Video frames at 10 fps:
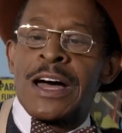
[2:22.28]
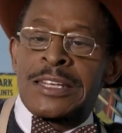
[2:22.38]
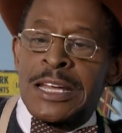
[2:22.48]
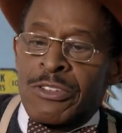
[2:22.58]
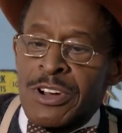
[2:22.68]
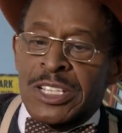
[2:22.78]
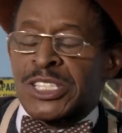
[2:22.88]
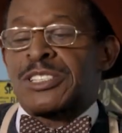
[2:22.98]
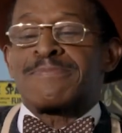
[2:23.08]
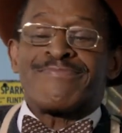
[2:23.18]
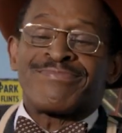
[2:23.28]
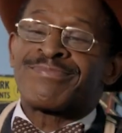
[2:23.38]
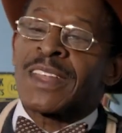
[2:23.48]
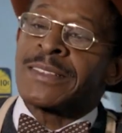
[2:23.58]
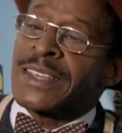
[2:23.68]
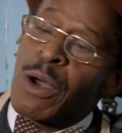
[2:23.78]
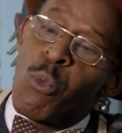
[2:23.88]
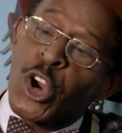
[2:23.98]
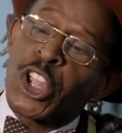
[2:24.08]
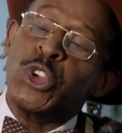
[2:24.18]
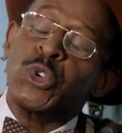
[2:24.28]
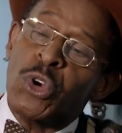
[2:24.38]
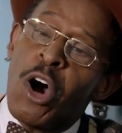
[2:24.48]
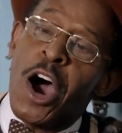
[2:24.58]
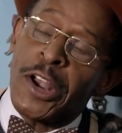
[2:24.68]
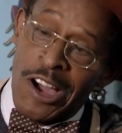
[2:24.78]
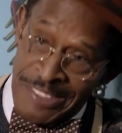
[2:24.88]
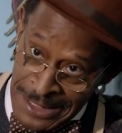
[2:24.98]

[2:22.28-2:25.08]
out there, Chris? They're not working you too hard, are